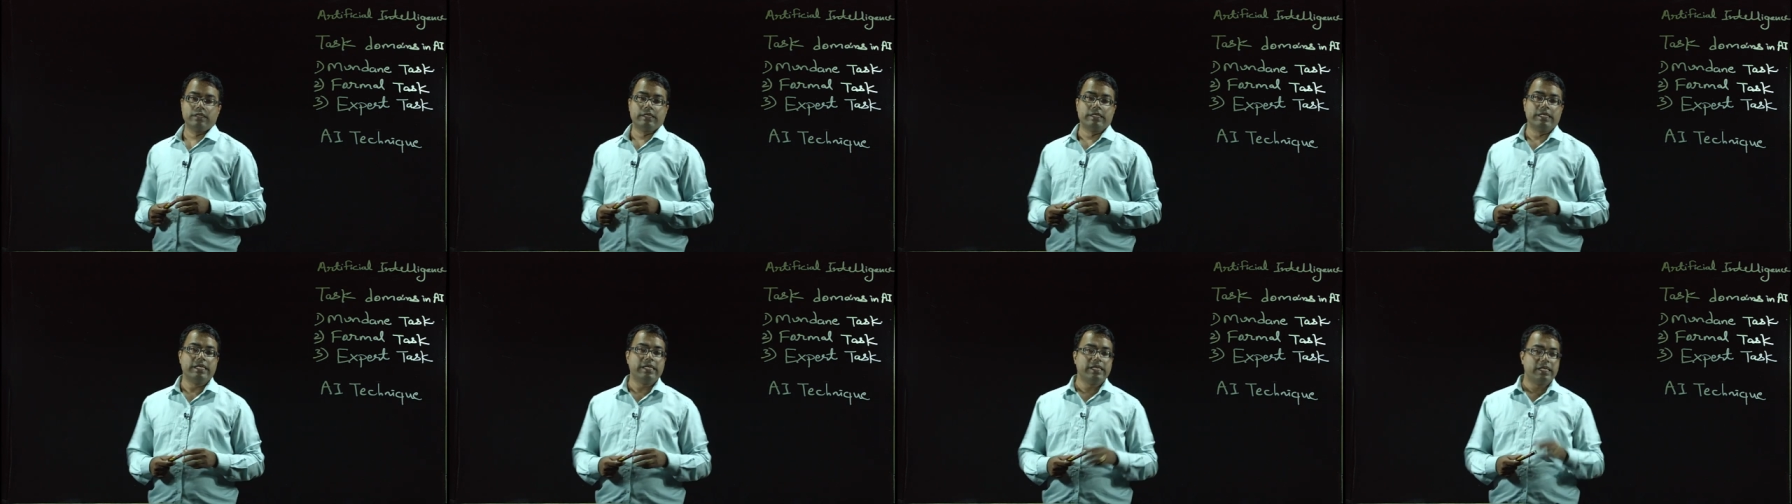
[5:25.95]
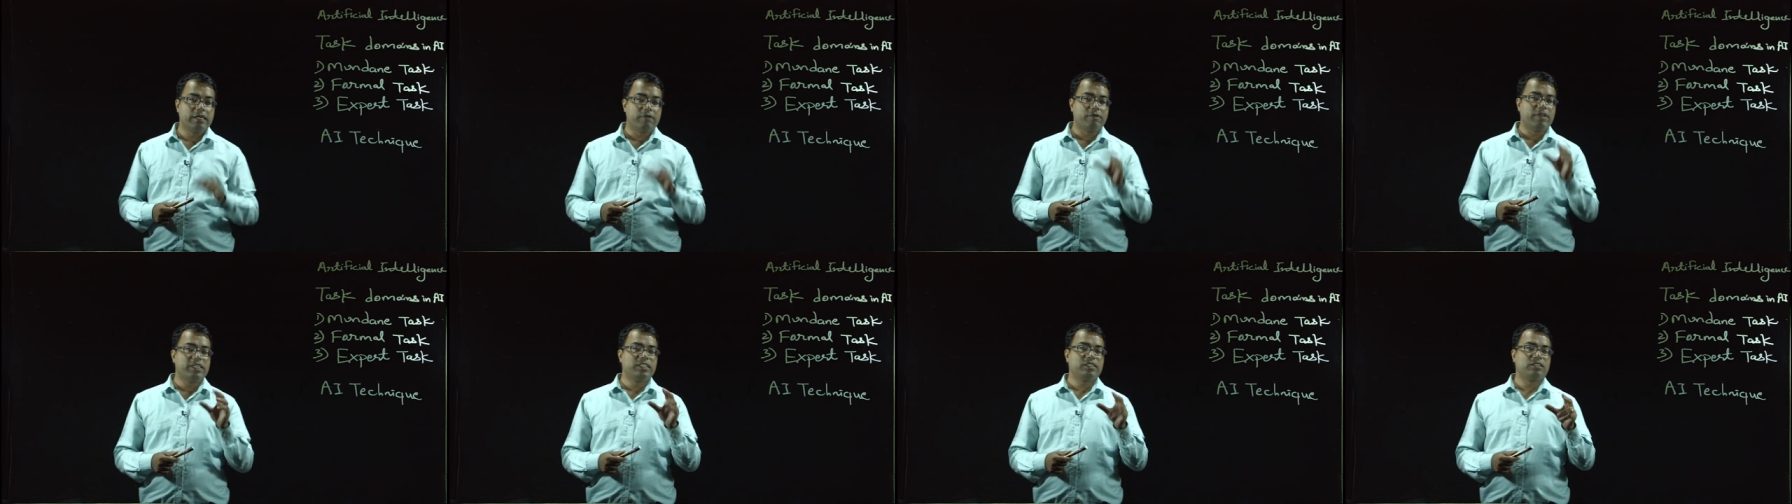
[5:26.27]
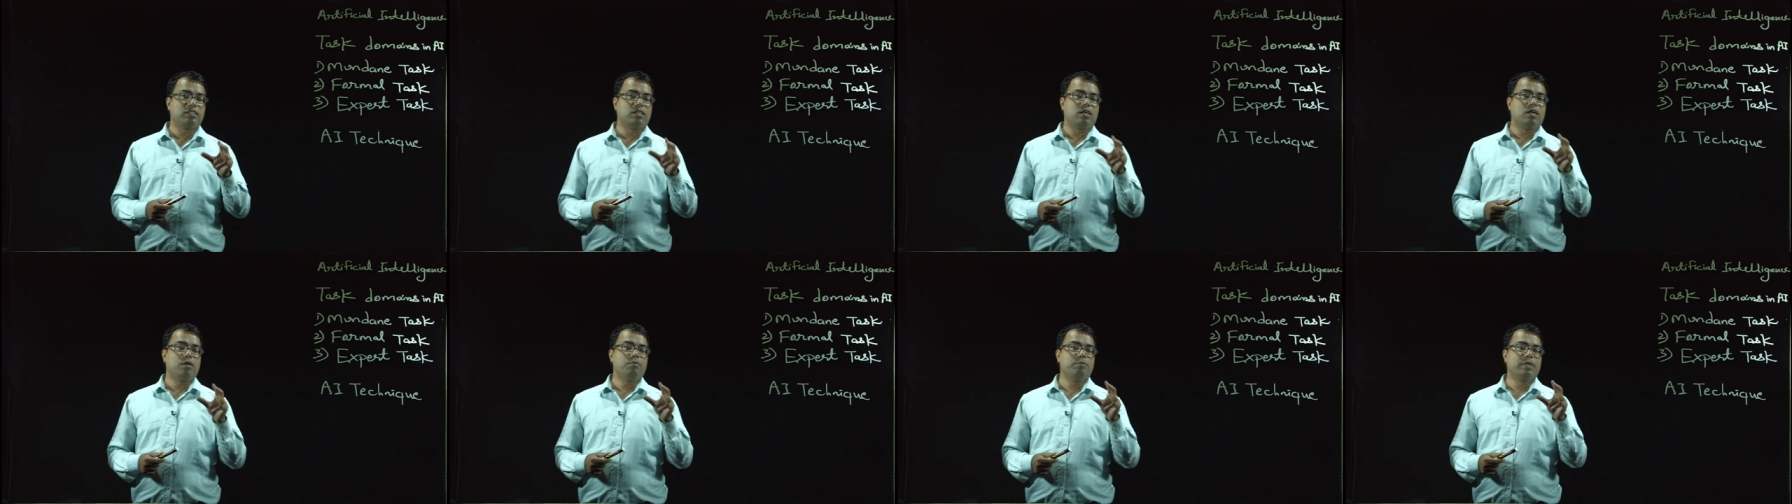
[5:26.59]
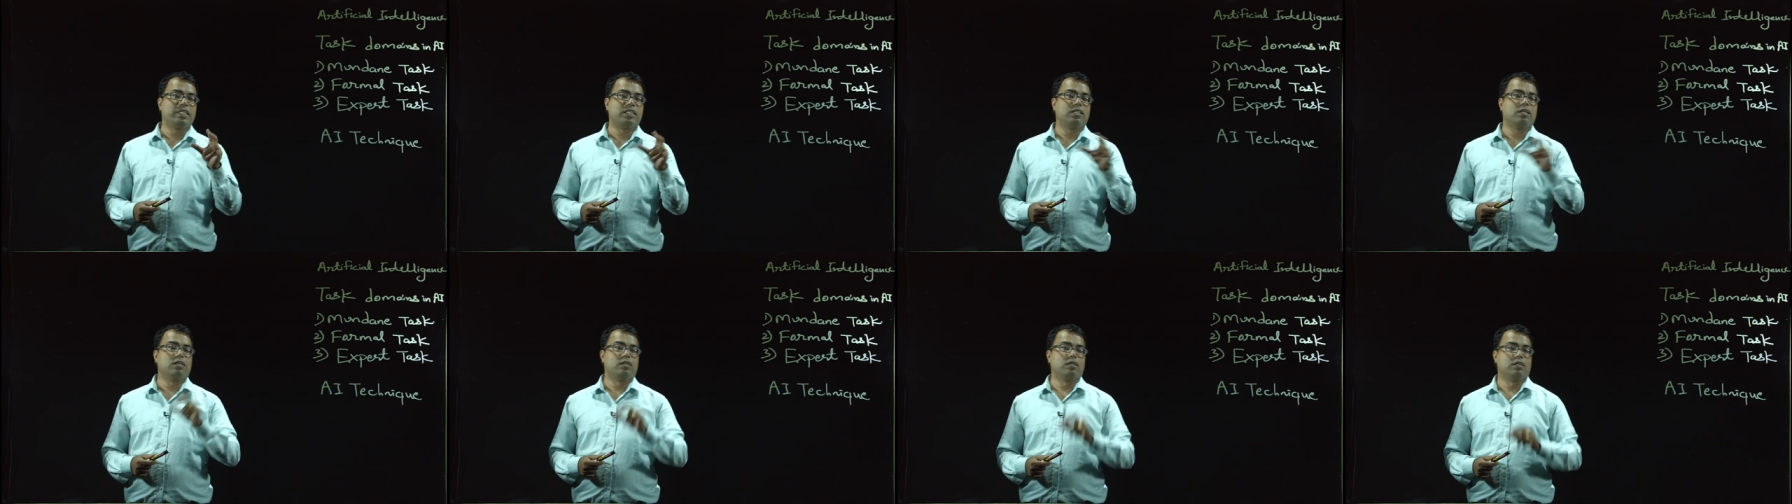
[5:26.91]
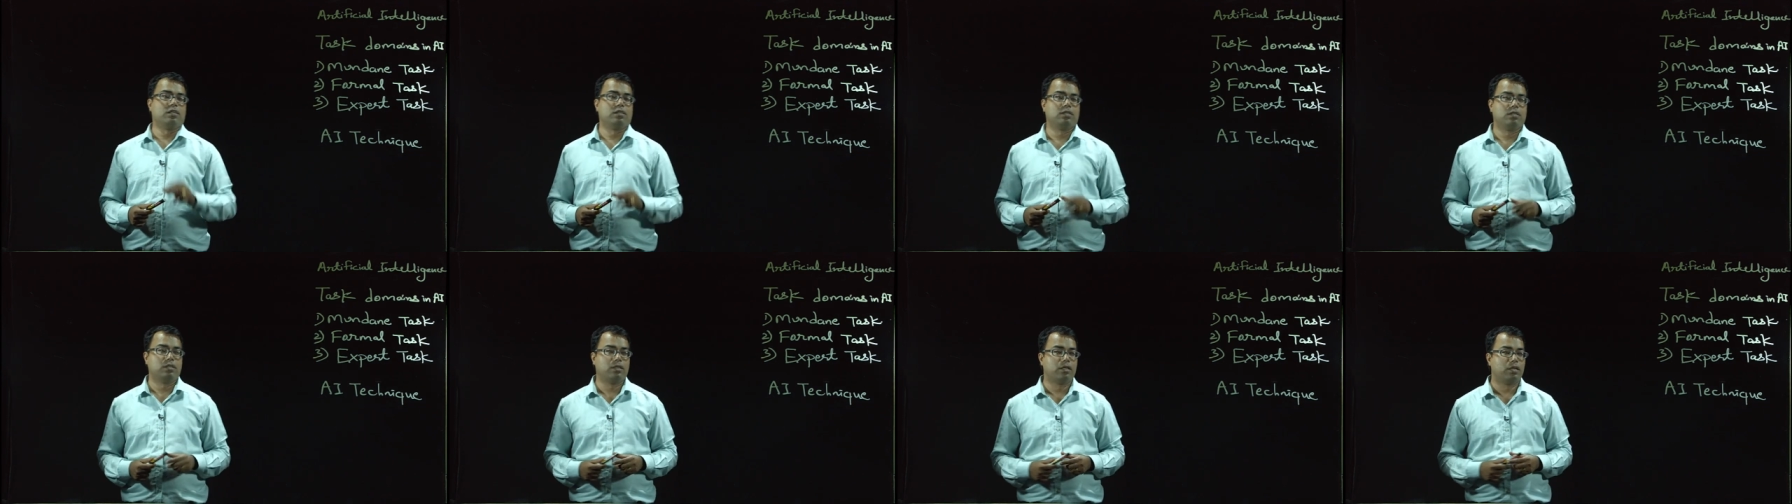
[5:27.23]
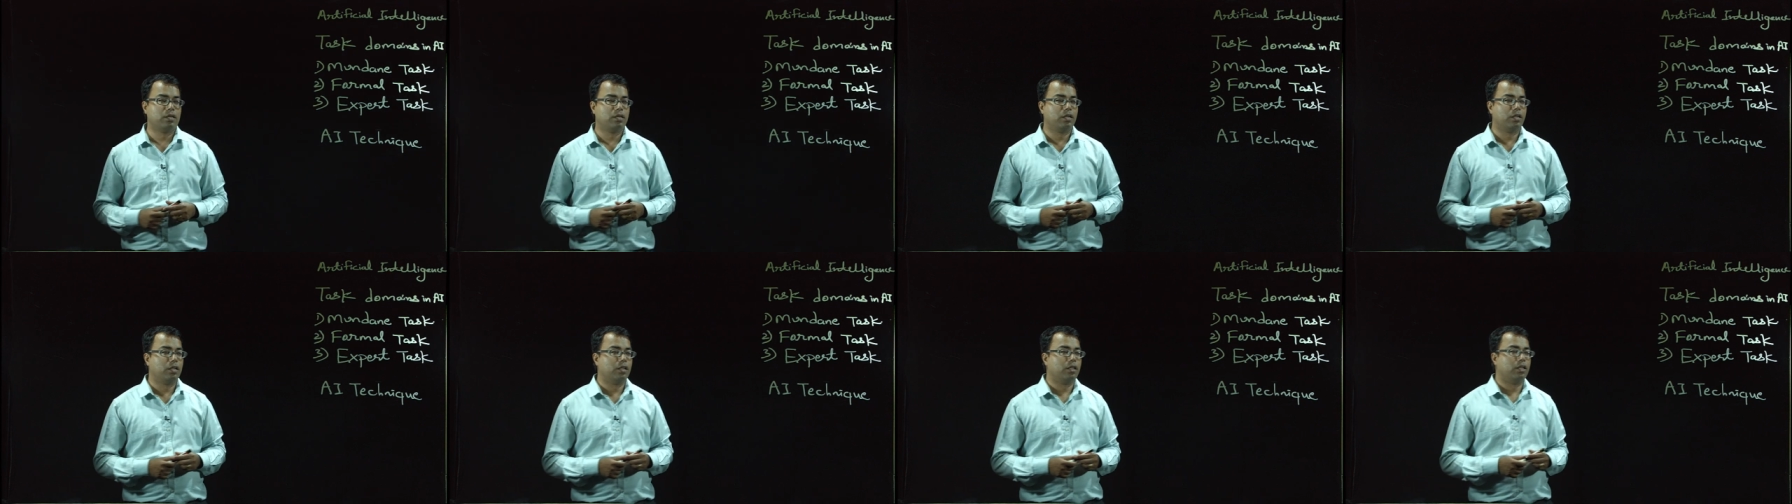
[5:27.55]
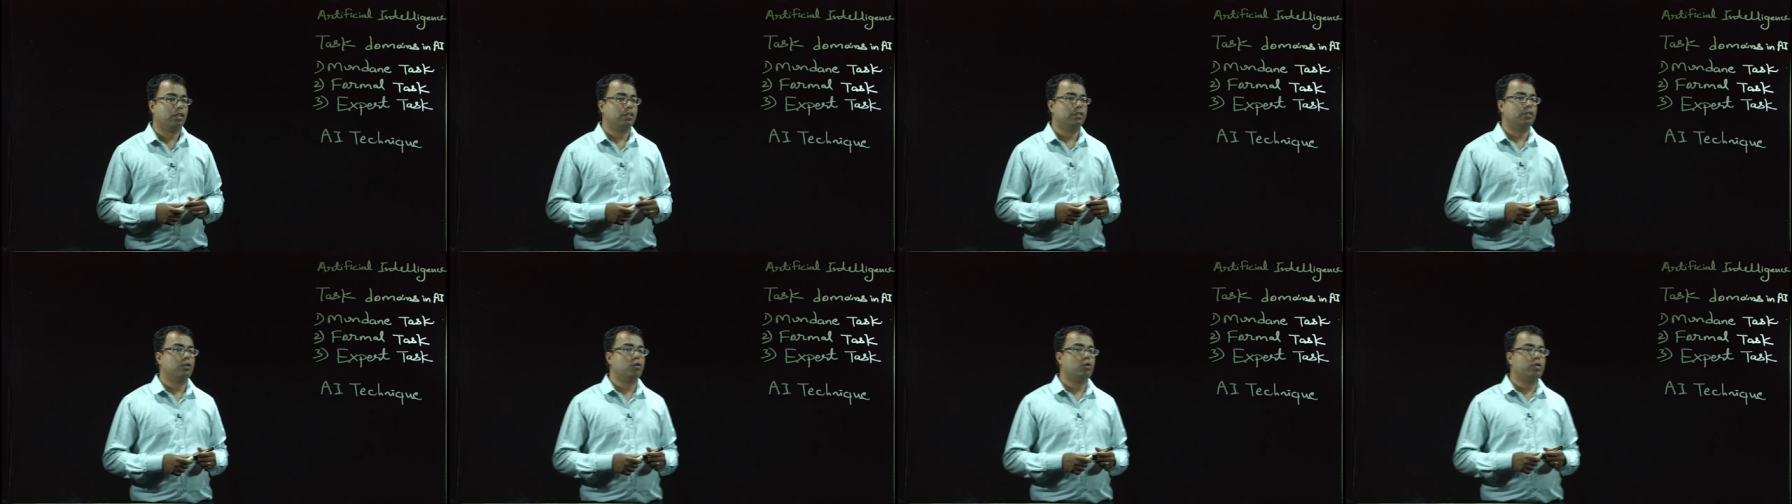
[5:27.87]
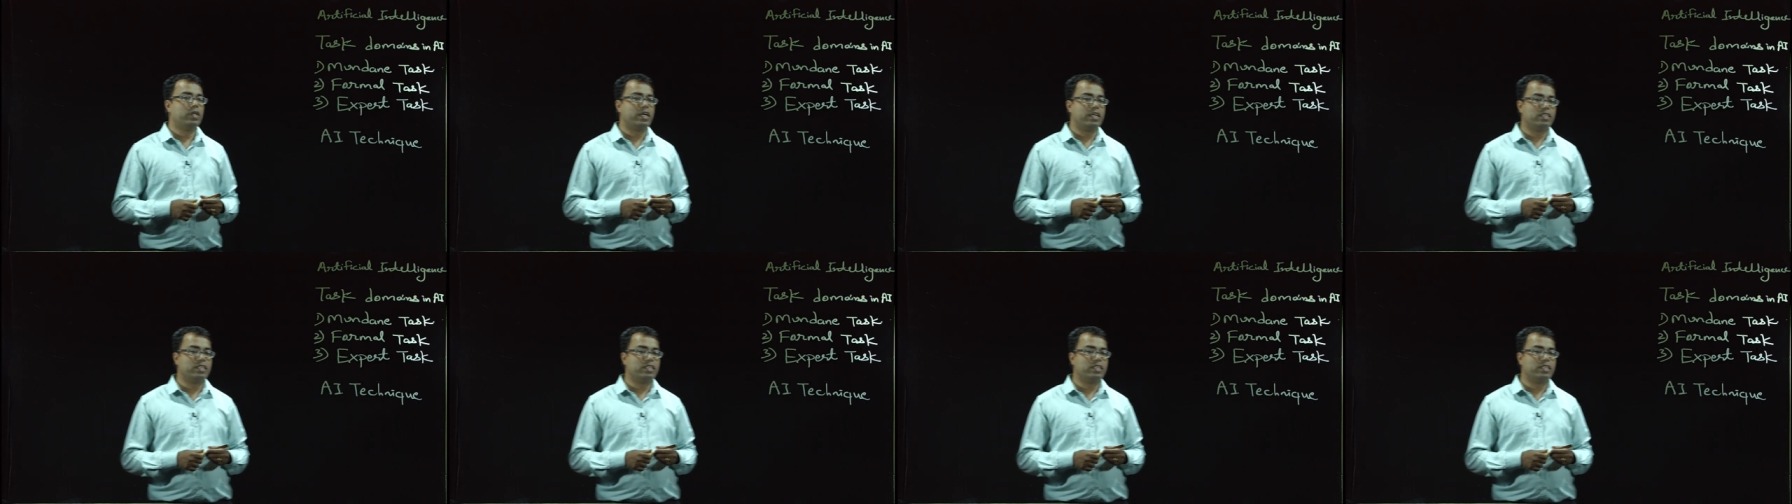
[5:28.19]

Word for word: he devised a method known